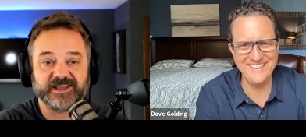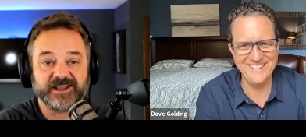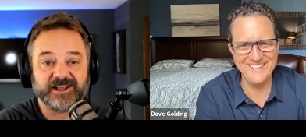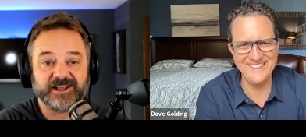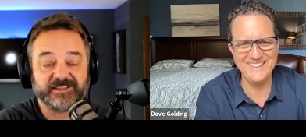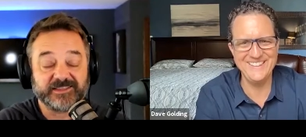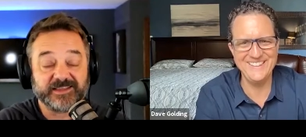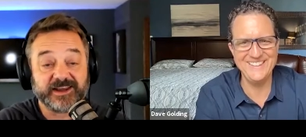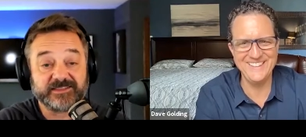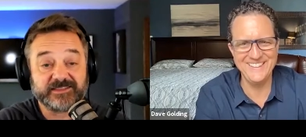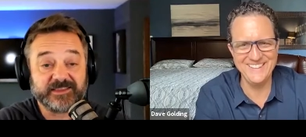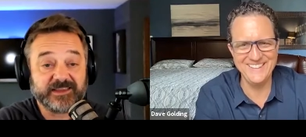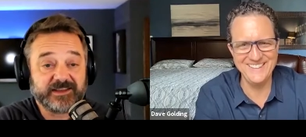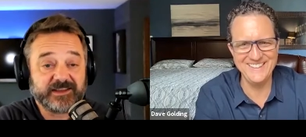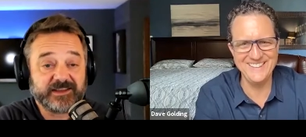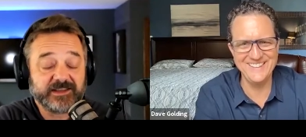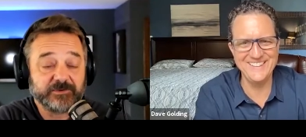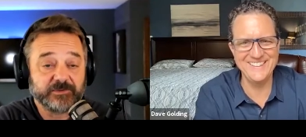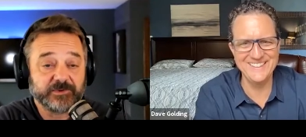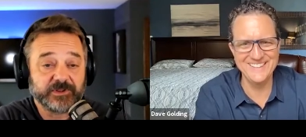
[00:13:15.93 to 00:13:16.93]
Speaker 1: that I think can
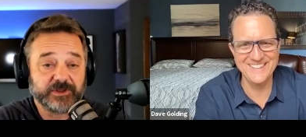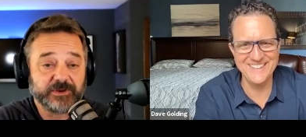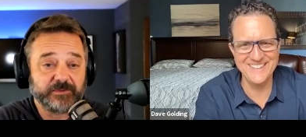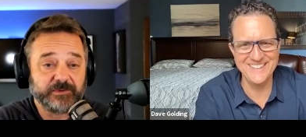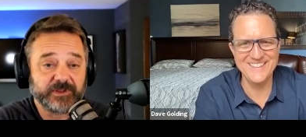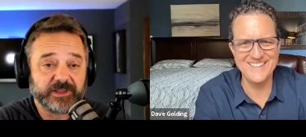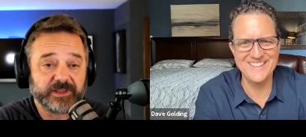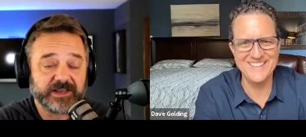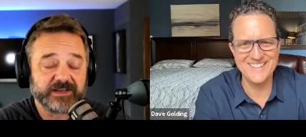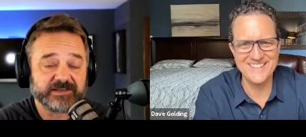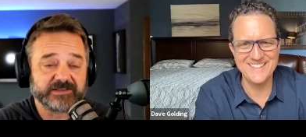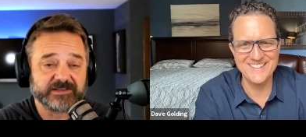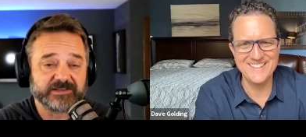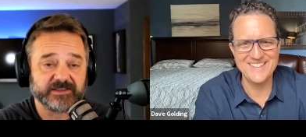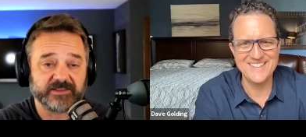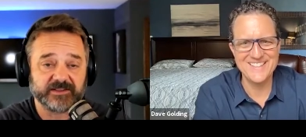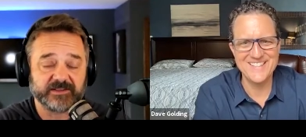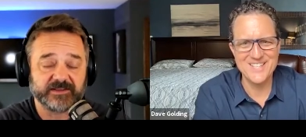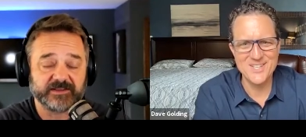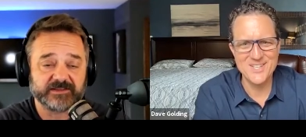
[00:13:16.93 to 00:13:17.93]
really relate to the
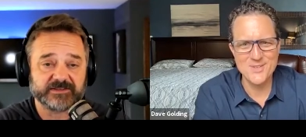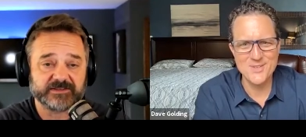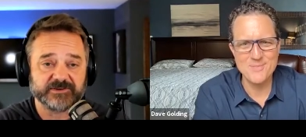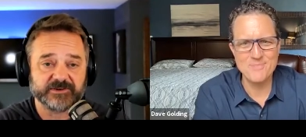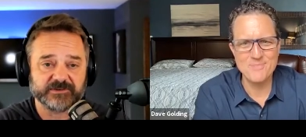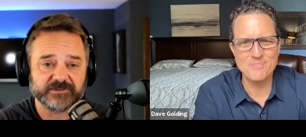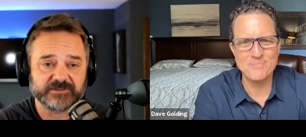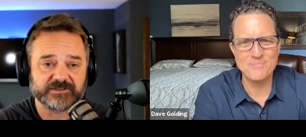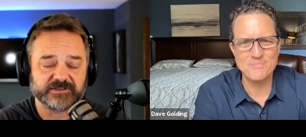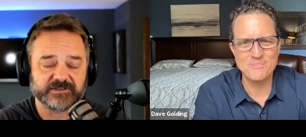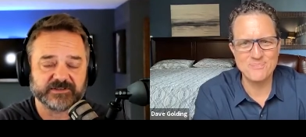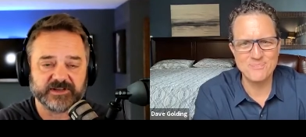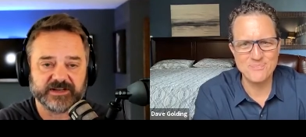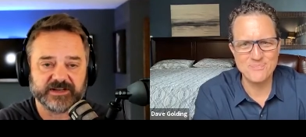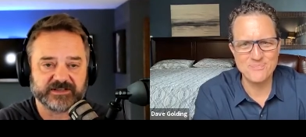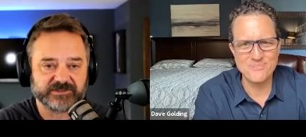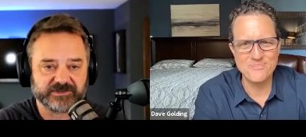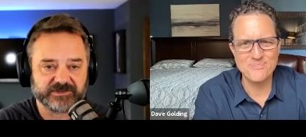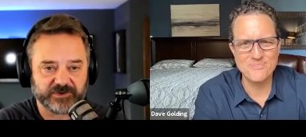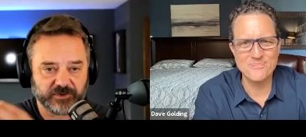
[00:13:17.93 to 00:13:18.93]
listeners. Like,
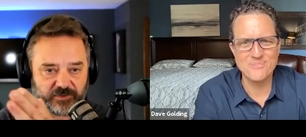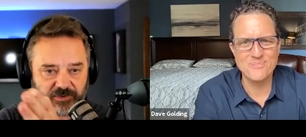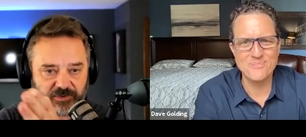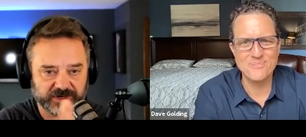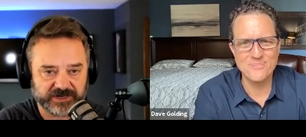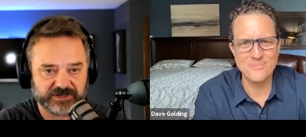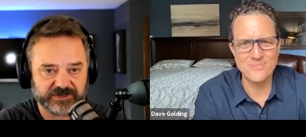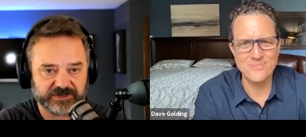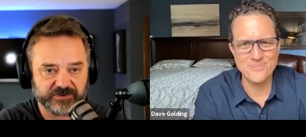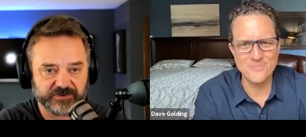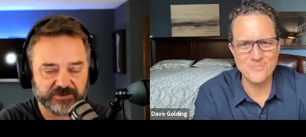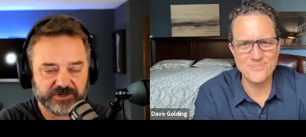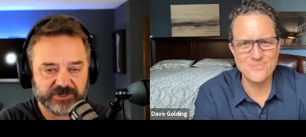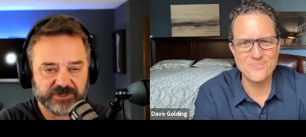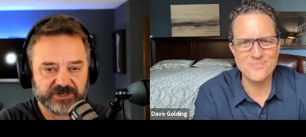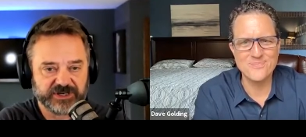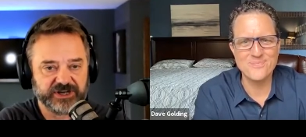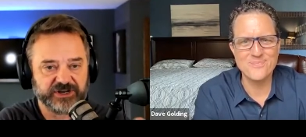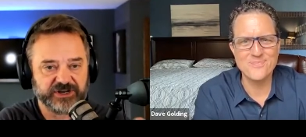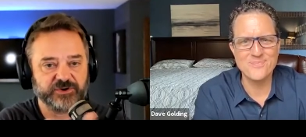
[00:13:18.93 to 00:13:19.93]
so can you
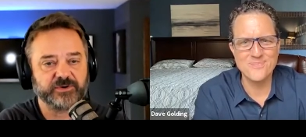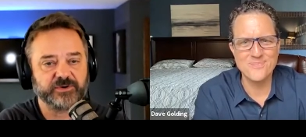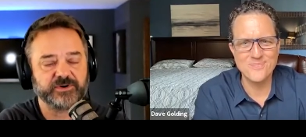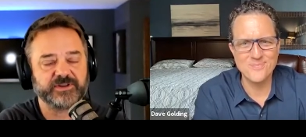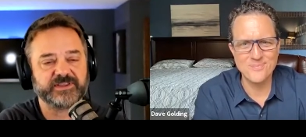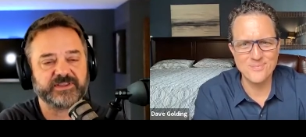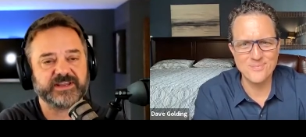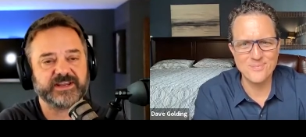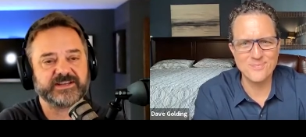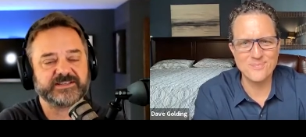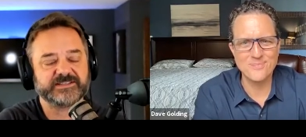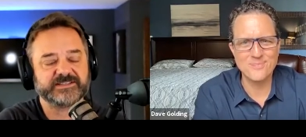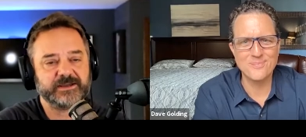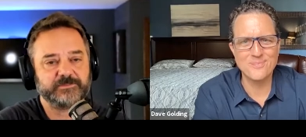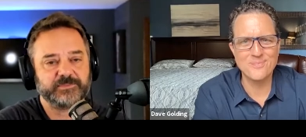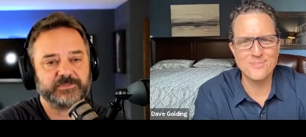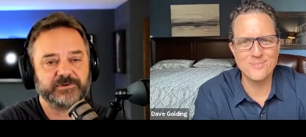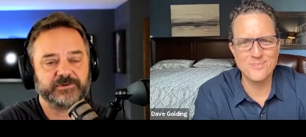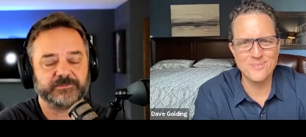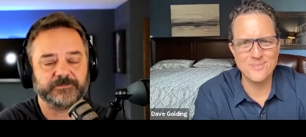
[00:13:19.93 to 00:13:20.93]
can you go into that
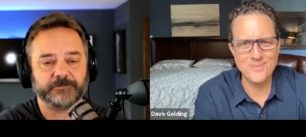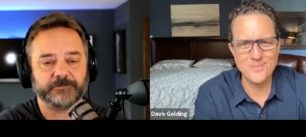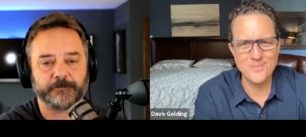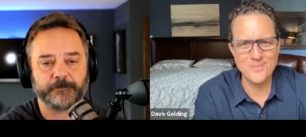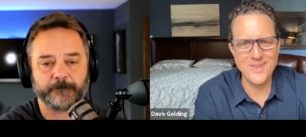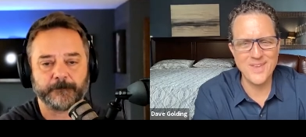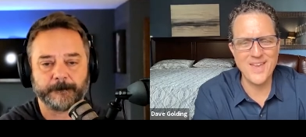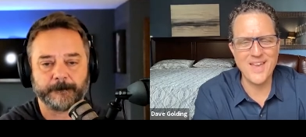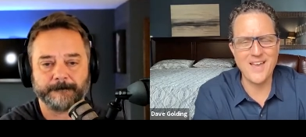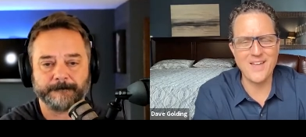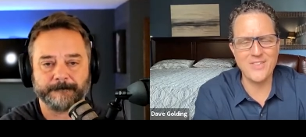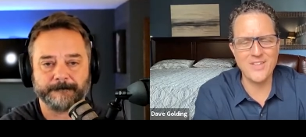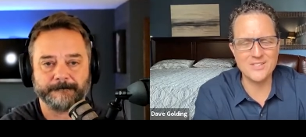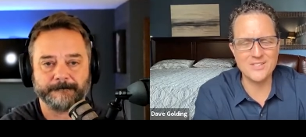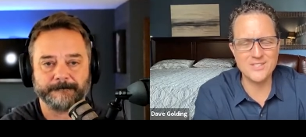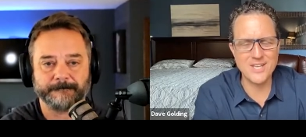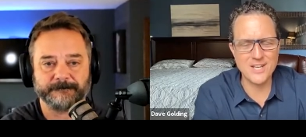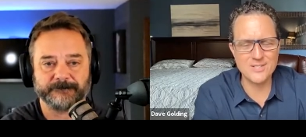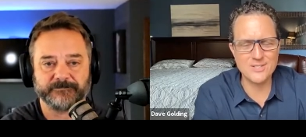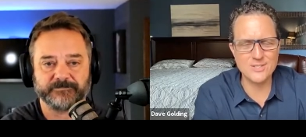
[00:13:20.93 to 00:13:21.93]
example?
Speaker 2: Yeah,
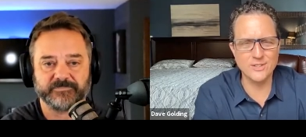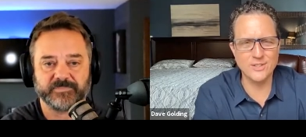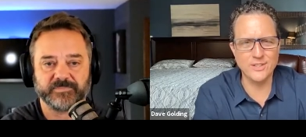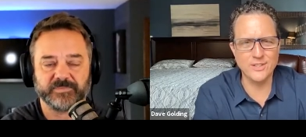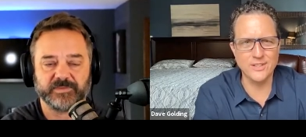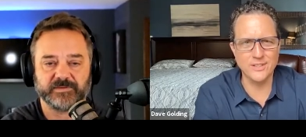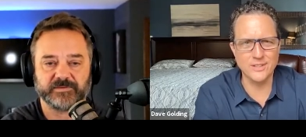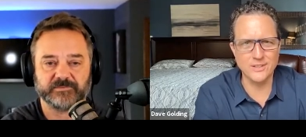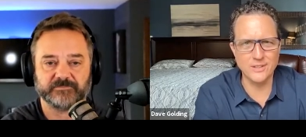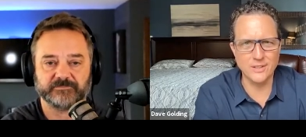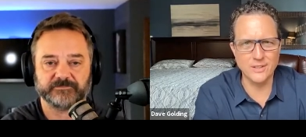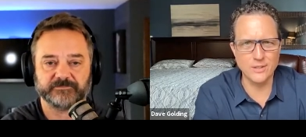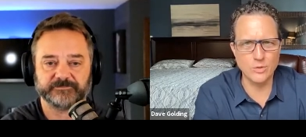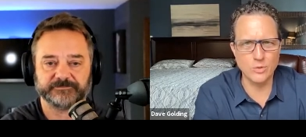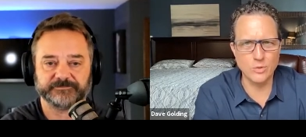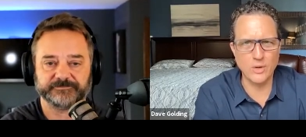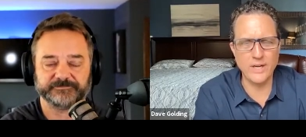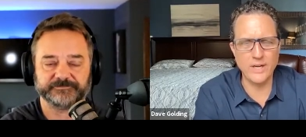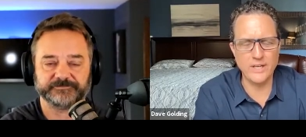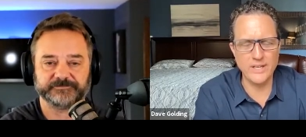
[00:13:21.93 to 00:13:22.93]
that's actually a, a
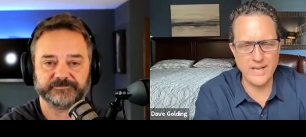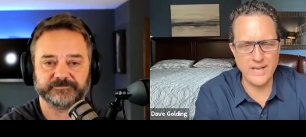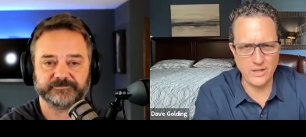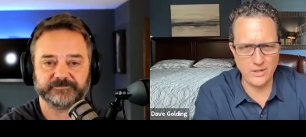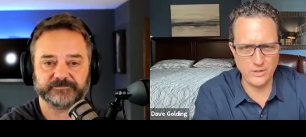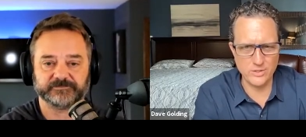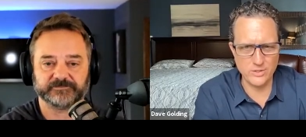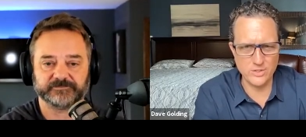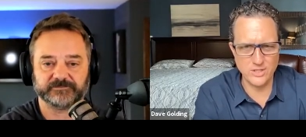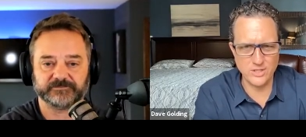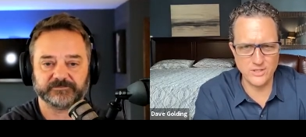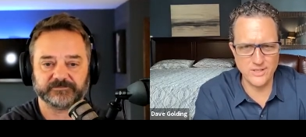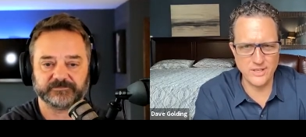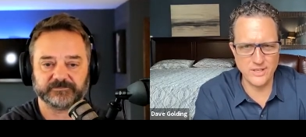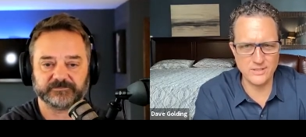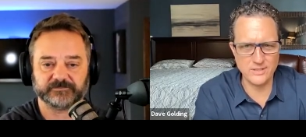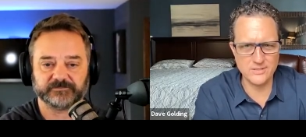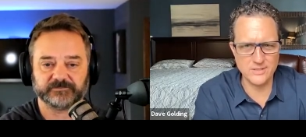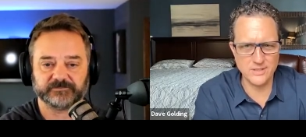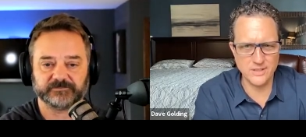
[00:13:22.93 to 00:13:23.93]
great analogy
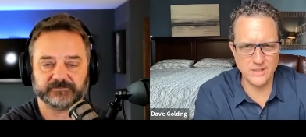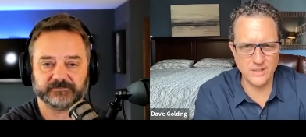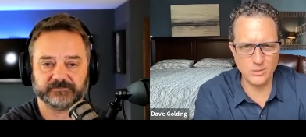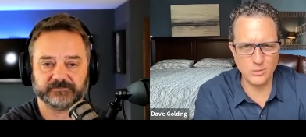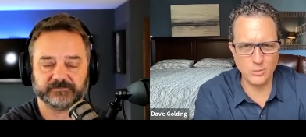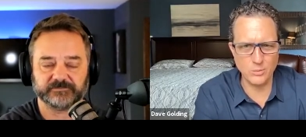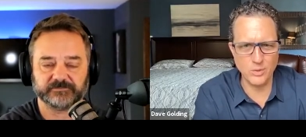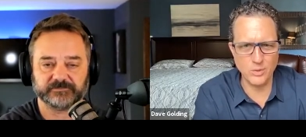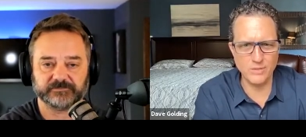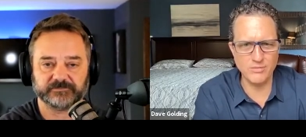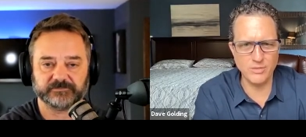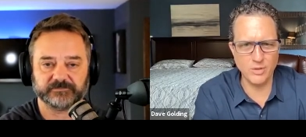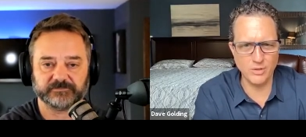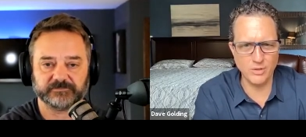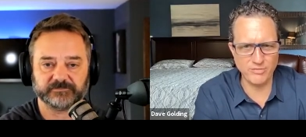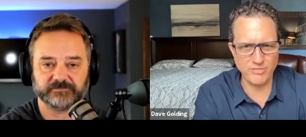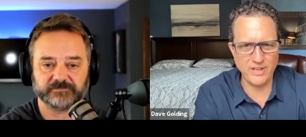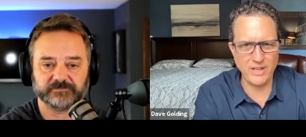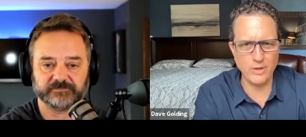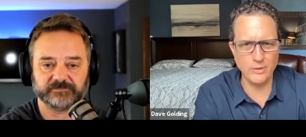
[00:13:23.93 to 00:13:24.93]
that uh, one of our
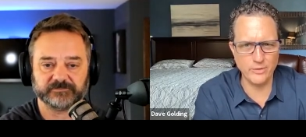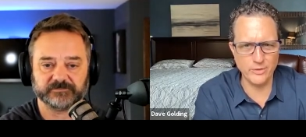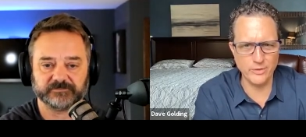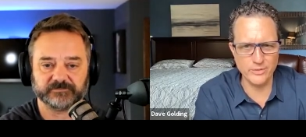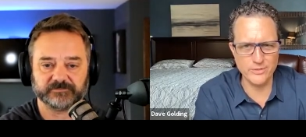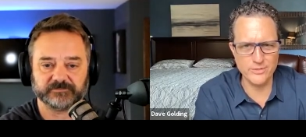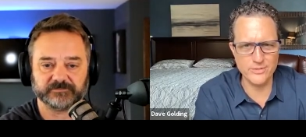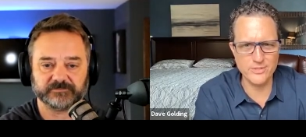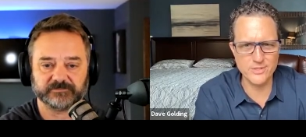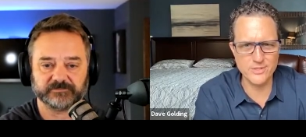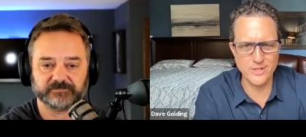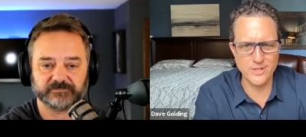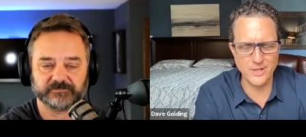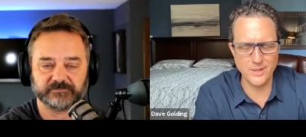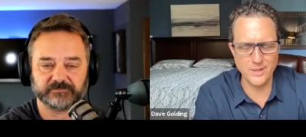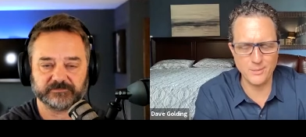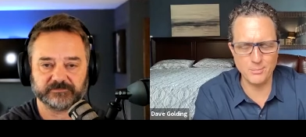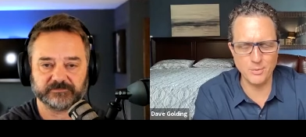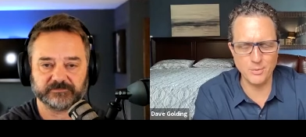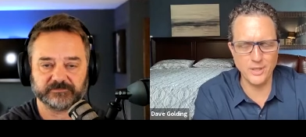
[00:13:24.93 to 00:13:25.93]
founders,
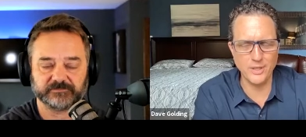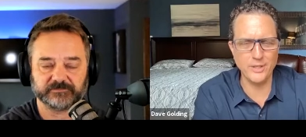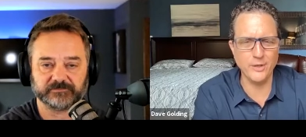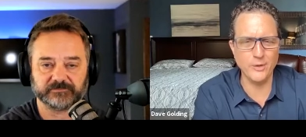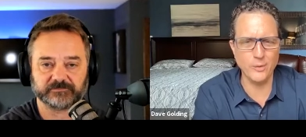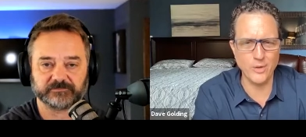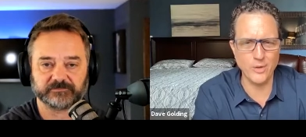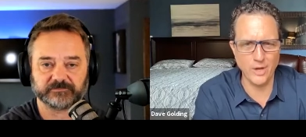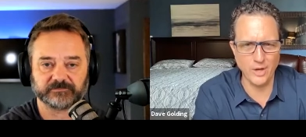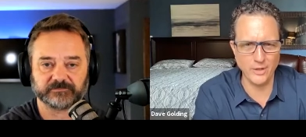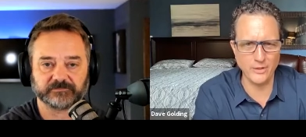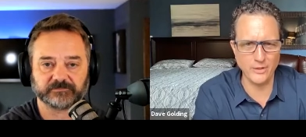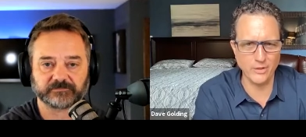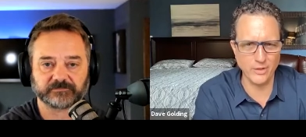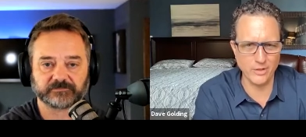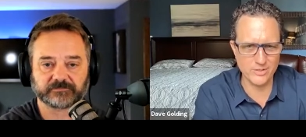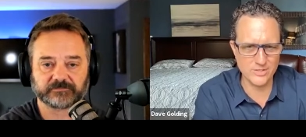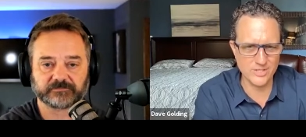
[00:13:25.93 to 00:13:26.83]
uh, Brendan O'Connor, our